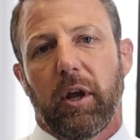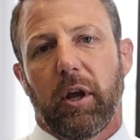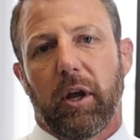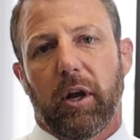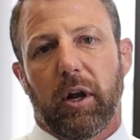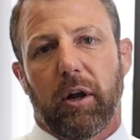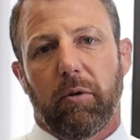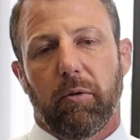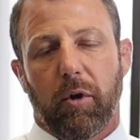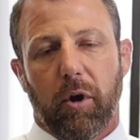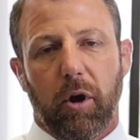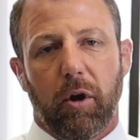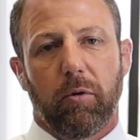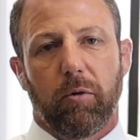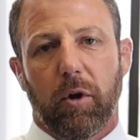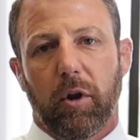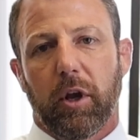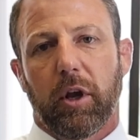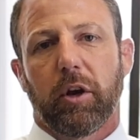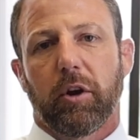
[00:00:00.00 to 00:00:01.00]
And I
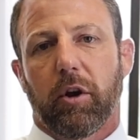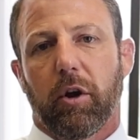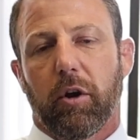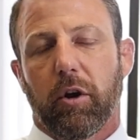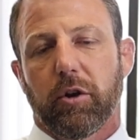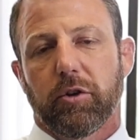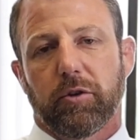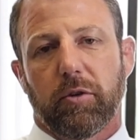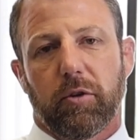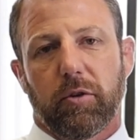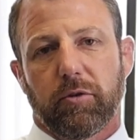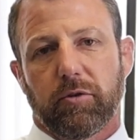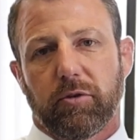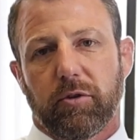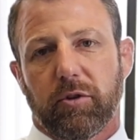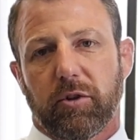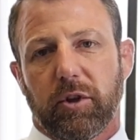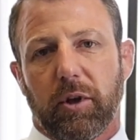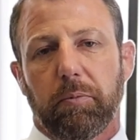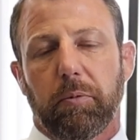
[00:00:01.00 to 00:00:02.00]
really encourage that there's
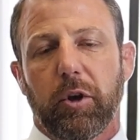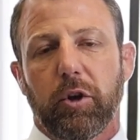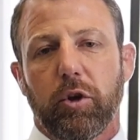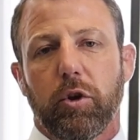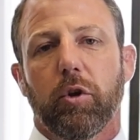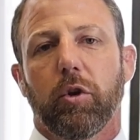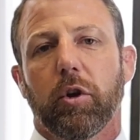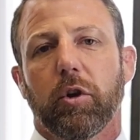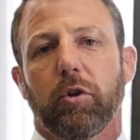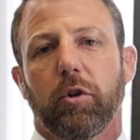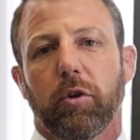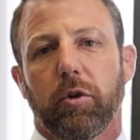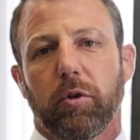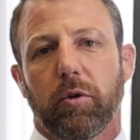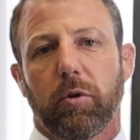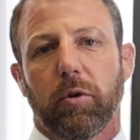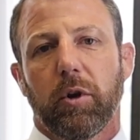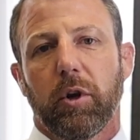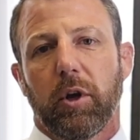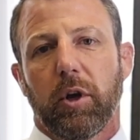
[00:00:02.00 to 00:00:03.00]
something you can
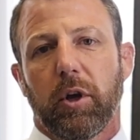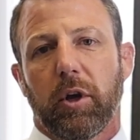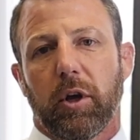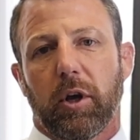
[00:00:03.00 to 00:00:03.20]
do.